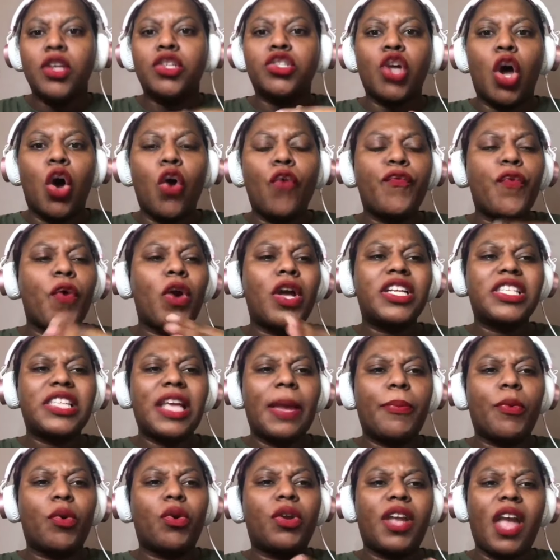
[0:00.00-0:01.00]
So, for
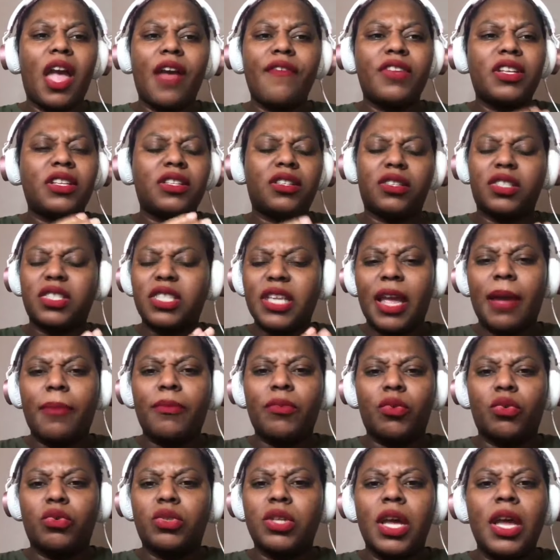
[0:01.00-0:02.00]
example, Kevin
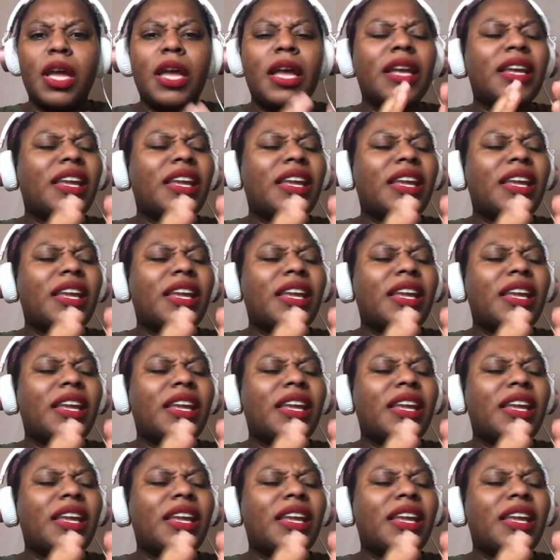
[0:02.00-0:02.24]
Samuels.